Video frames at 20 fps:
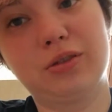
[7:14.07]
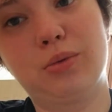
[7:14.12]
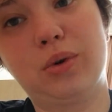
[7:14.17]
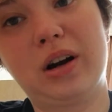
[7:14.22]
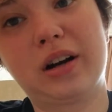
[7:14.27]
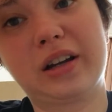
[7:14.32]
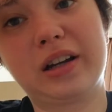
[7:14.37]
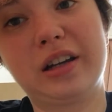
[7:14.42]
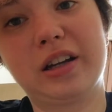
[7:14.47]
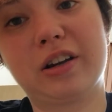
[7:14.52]

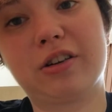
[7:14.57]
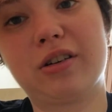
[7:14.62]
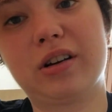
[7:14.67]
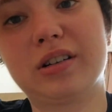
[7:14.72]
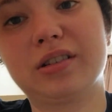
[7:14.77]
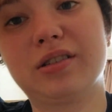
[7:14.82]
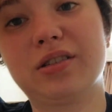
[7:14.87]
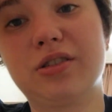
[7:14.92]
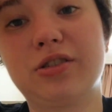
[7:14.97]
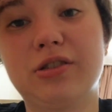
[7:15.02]
walking
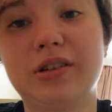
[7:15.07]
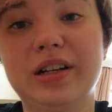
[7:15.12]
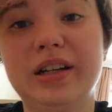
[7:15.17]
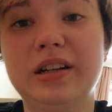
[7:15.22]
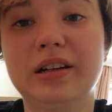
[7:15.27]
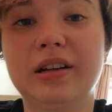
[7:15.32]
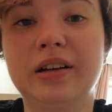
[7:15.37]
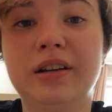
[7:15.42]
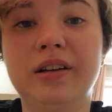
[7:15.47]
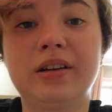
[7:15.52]
across the
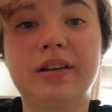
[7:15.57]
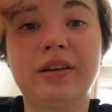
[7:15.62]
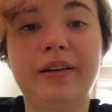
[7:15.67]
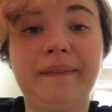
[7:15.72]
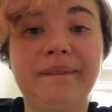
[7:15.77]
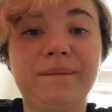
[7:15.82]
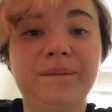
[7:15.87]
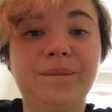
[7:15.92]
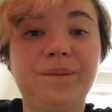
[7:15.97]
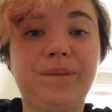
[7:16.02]
street.
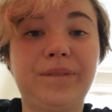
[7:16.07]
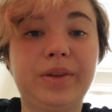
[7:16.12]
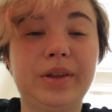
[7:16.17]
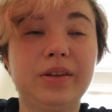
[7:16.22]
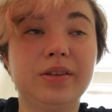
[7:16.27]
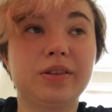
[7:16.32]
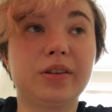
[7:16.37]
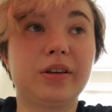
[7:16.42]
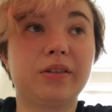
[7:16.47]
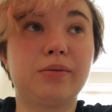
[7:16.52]

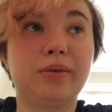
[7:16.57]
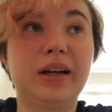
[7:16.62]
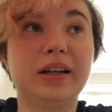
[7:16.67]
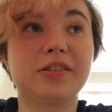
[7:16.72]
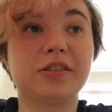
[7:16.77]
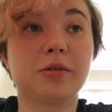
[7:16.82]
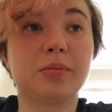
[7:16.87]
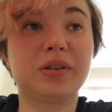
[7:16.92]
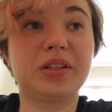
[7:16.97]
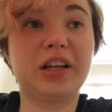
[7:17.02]
So we had
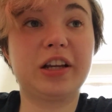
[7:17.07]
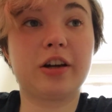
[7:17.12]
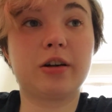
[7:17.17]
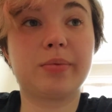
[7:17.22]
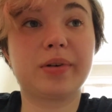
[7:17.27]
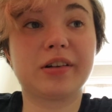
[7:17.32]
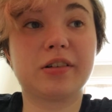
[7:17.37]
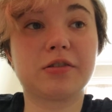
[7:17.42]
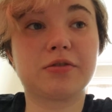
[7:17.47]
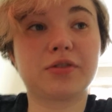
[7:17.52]
someone take our
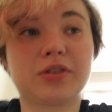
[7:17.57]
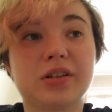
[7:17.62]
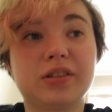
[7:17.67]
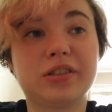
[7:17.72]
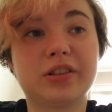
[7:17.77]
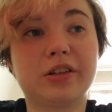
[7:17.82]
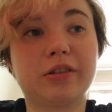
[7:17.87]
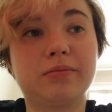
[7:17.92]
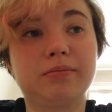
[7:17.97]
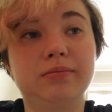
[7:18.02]
picture for us,
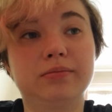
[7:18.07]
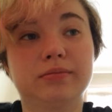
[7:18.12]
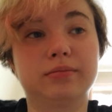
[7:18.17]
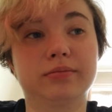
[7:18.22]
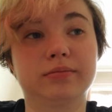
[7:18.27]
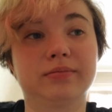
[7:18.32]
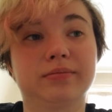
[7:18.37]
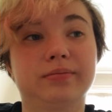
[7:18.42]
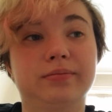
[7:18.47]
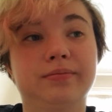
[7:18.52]
so
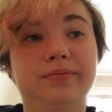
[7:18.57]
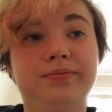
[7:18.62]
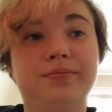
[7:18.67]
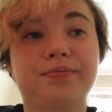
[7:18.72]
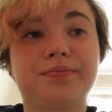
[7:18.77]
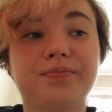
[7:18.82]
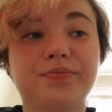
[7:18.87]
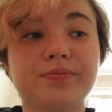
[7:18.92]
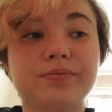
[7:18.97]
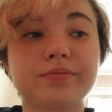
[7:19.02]

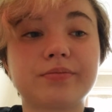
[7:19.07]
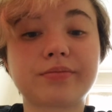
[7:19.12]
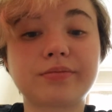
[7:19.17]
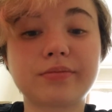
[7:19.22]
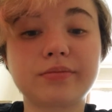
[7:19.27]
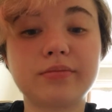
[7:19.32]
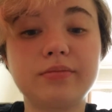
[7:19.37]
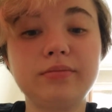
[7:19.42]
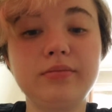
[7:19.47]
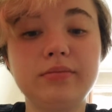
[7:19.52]

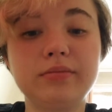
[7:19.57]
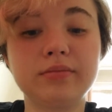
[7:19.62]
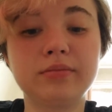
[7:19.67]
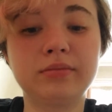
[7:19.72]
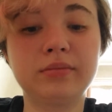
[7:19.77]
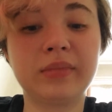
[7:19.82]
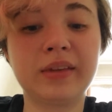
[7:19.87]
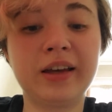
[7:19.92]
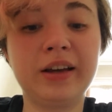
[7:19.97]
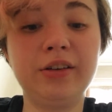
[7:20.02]

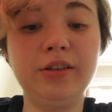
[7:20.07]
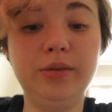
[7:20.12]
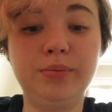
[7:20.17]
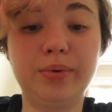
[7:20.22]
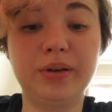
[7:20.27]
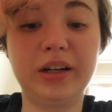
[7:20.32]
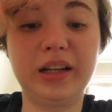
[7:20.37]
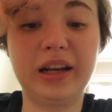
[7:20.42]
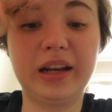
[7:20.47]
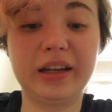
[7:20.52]
that was
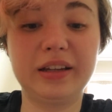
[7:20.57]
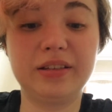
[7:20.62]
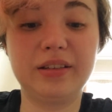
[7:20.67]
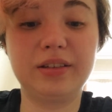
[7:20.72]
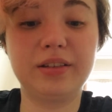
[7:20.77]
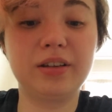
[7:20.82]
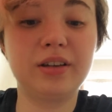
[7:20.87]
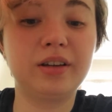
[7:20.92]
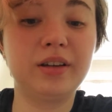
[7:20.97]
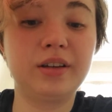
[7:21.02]
pretty
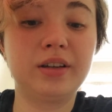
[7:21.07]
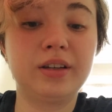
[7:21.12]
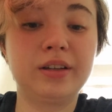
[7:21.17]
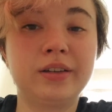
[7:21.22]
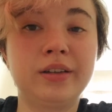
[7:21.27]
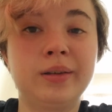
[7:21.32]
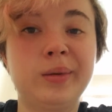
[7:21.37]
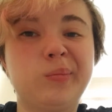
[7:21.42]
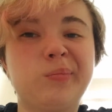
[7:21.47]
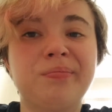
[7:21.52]
nice.
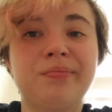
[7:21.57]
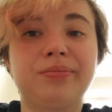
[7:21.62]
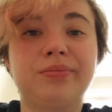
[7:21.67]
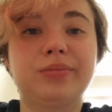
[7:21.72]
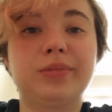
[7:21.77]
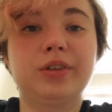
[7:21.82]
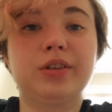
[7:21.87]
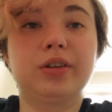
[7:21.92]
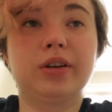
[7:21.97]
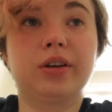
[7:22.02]

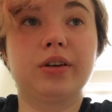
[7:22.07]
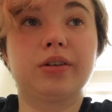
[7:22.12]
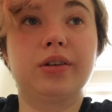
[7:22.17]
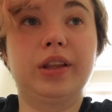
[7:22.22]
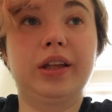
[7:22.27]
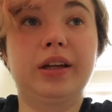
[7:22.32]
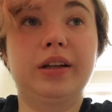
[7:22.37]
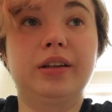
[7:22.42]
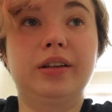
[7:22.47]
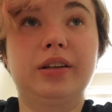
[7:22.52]
So
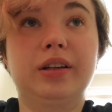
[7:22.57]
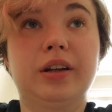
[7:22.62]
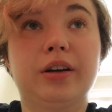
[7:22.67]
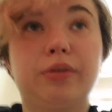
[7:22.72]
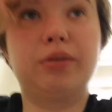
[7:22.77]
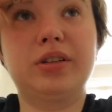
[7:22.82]
then, you know, we